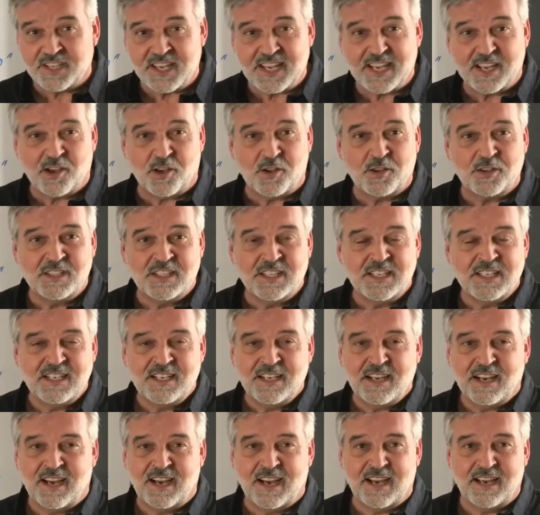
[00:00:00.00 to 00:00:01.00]
deal.
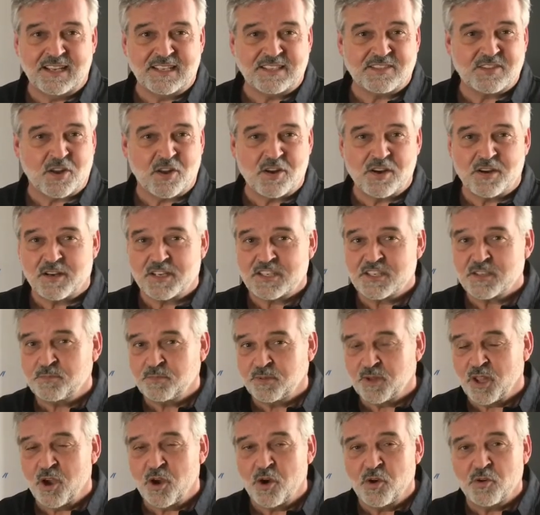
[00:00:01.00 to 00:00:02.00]
It's going to
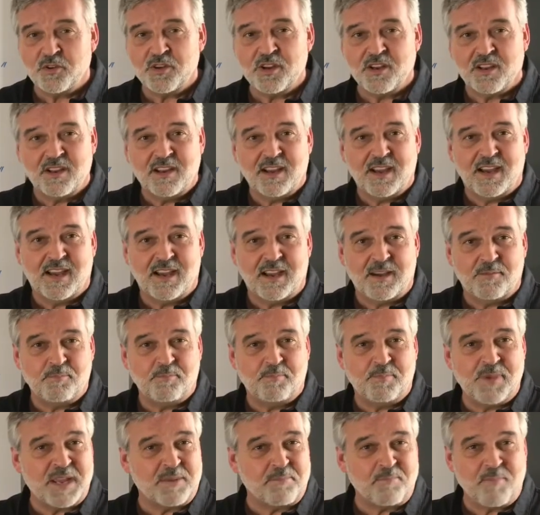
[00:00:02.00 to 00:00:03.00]
explode,
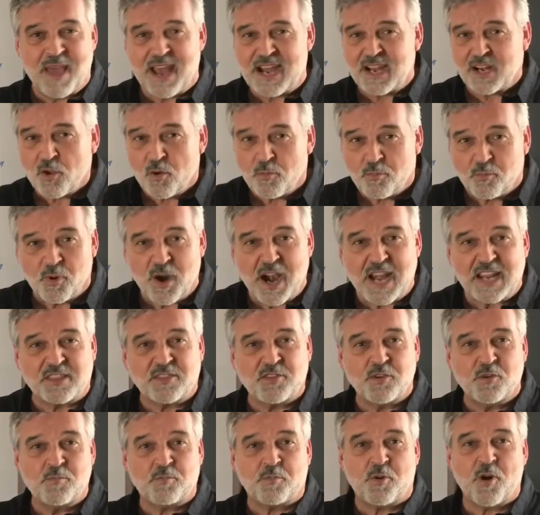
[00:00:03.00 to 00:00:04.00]
big medical
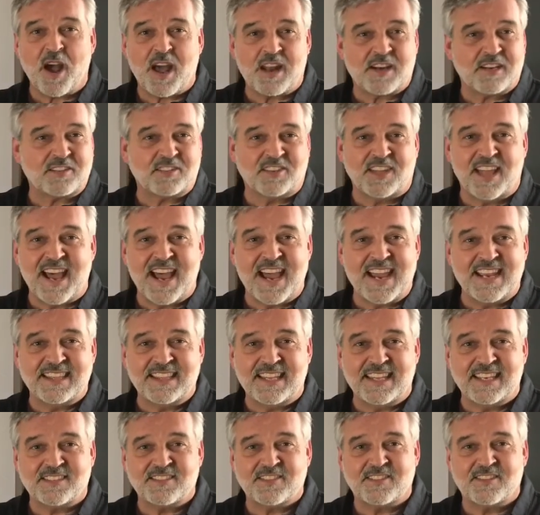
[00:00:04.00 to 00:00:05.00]
breakthrough product line
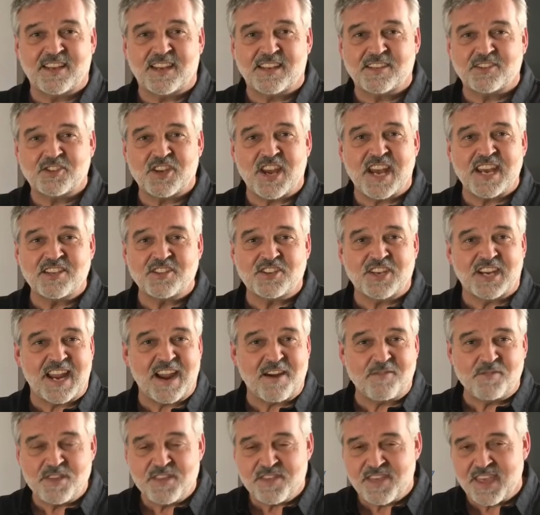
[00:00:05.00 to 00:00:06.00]
that's changing
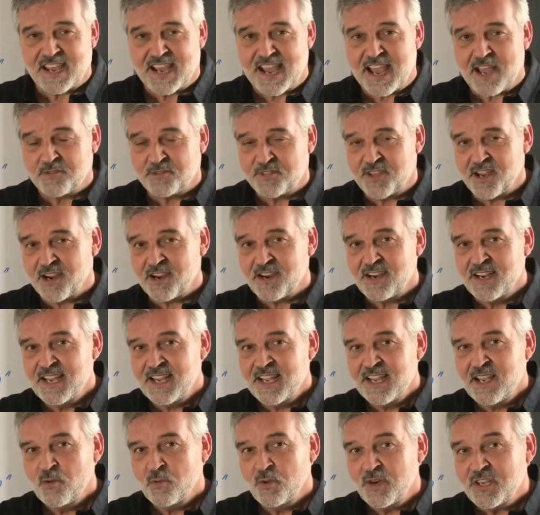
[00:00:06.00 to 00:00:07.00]
everything out there.
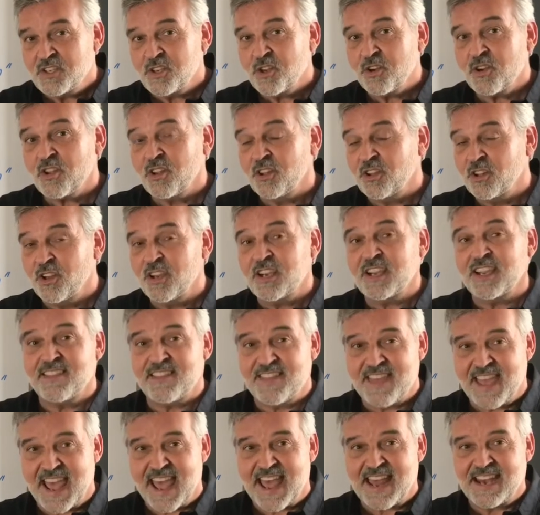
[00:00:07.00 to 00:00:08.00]
We took a look at
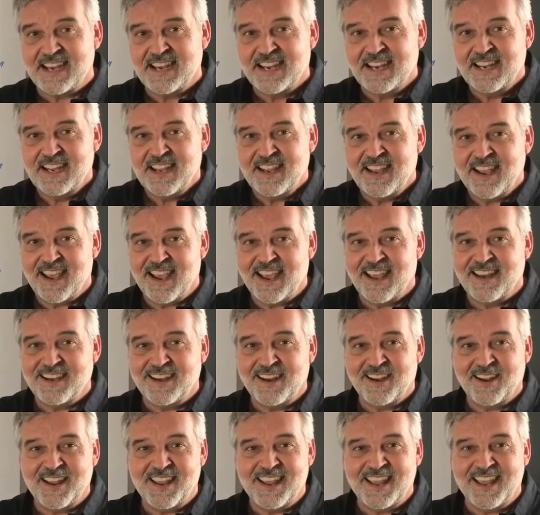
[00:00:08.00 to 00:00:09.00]
that,
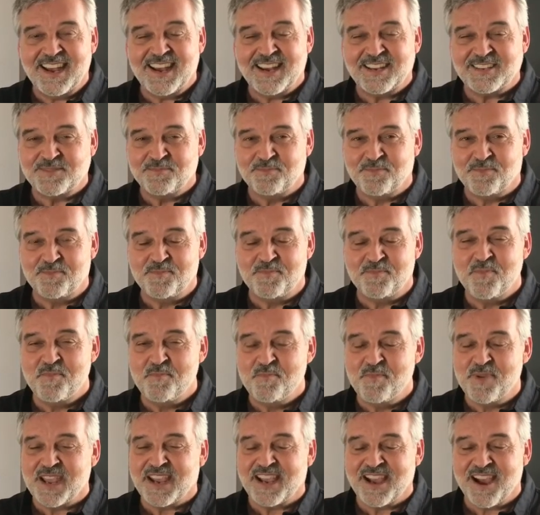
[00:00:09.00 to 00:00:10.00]
and it has
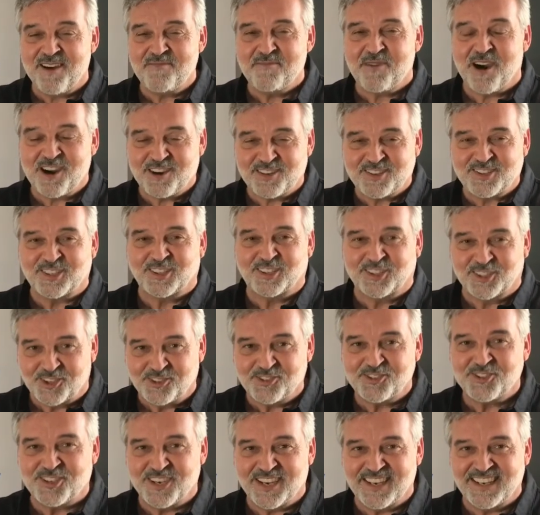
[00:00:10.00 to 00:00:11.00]
become our
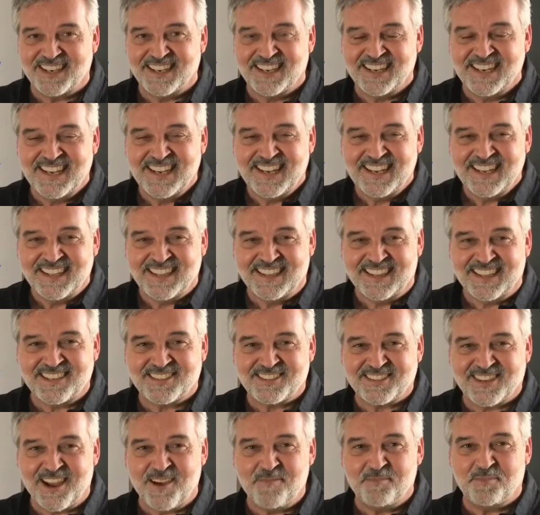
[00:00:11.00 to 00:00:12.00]
solution.
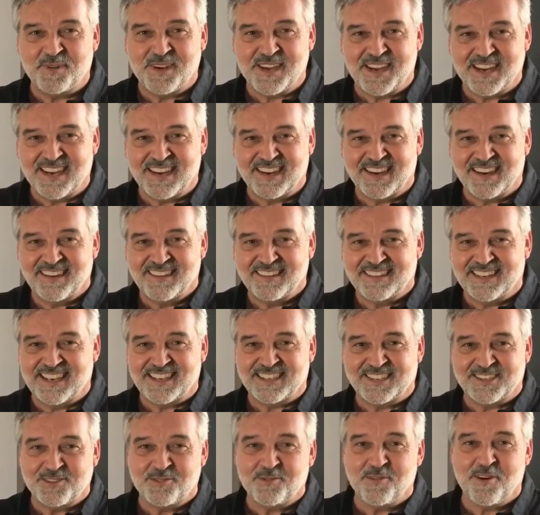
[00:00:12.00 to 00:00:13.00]
This company
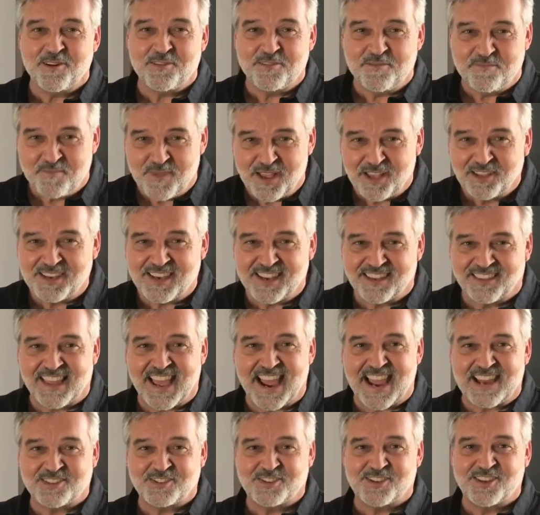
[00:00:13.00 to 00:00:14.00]
did $200 million
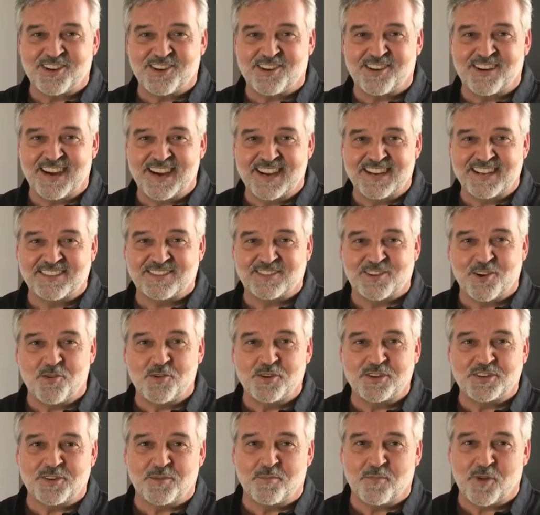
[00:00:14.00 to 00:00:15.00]
last year and is
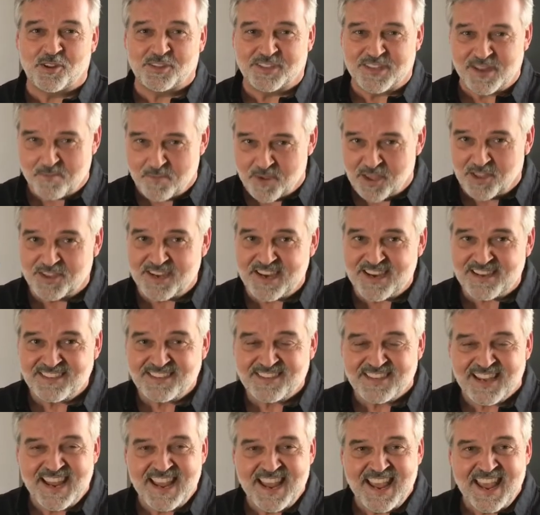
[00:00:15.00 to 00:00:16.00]
going to
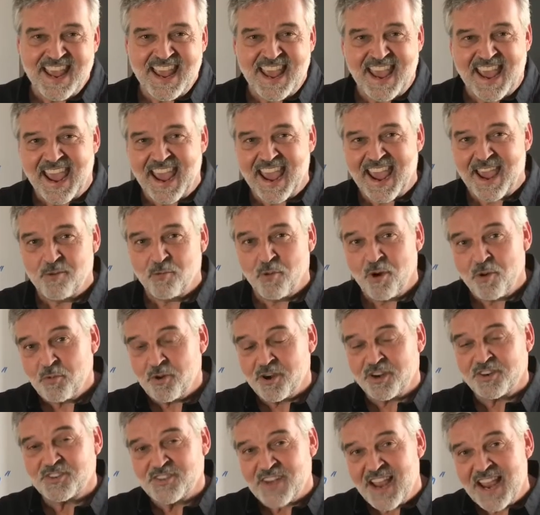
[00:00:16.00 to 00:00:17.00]
multi-billions. And what
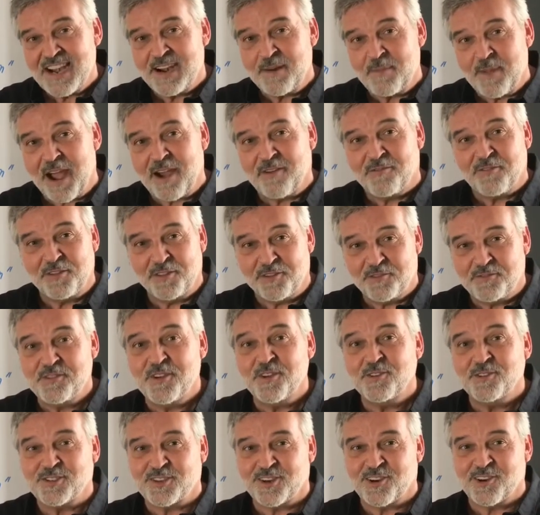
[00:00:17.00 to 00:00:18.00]
we're excited about for the
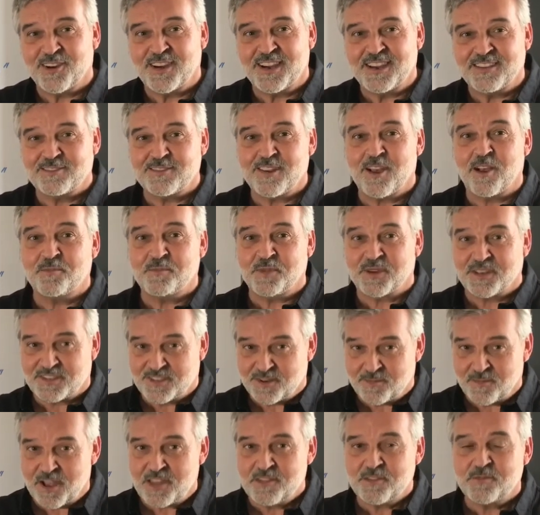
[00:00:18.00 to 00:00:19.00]
future is helping
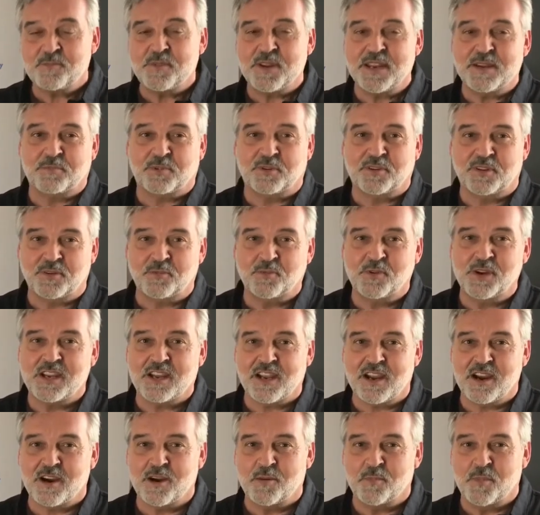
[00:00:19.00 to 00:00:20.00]
some other people that we
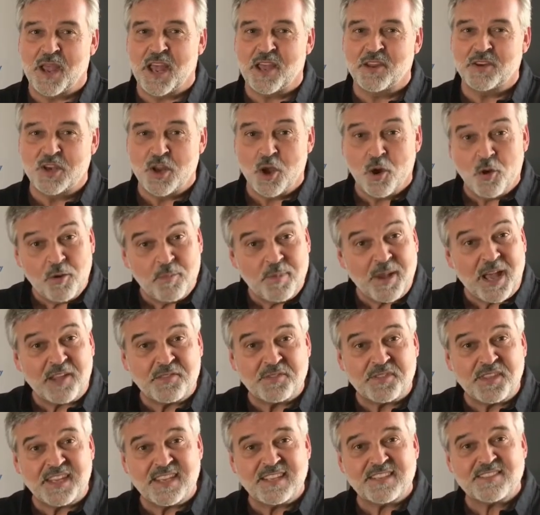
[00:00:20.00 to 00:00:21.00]
care about know
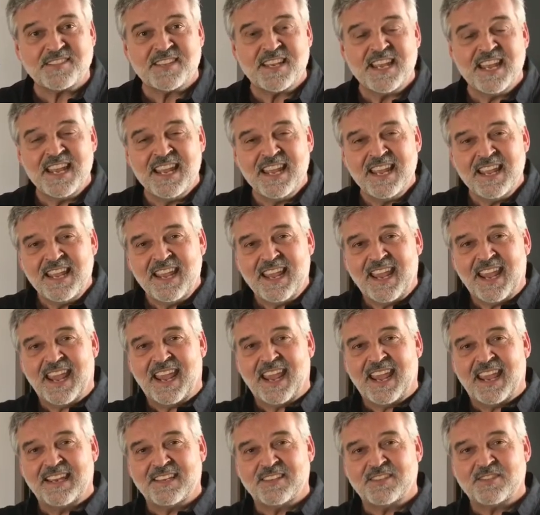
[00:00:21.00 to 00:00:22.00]
about this.
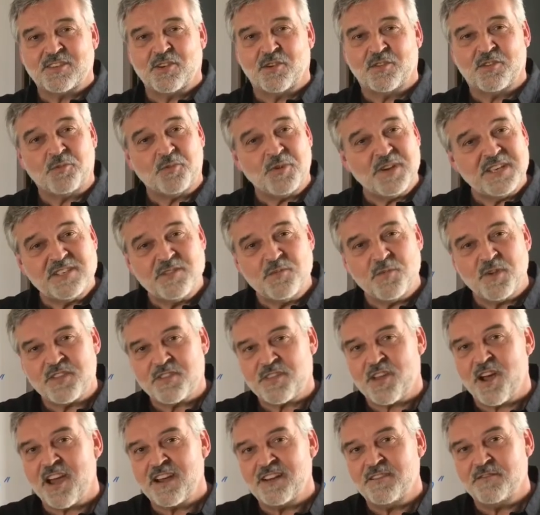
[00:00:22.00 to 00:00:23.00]
And so the reason we
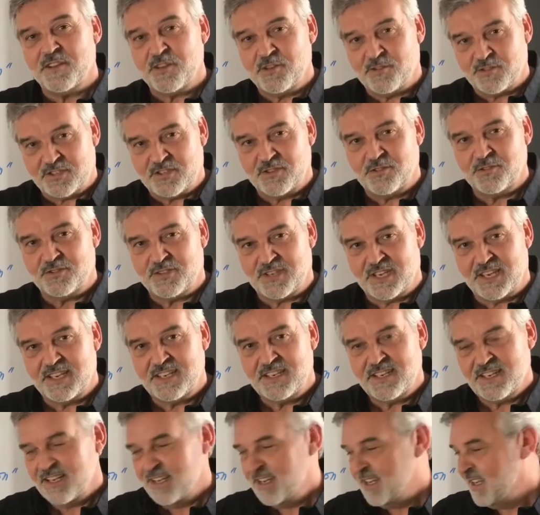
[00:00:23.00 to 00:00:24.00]
thought of you,
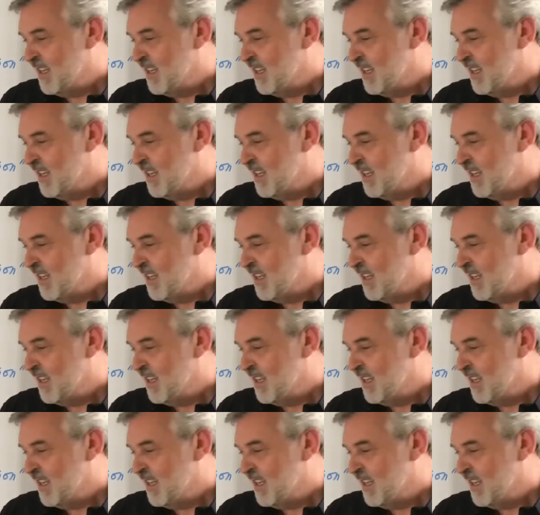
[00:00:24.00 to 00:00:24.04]
Susan,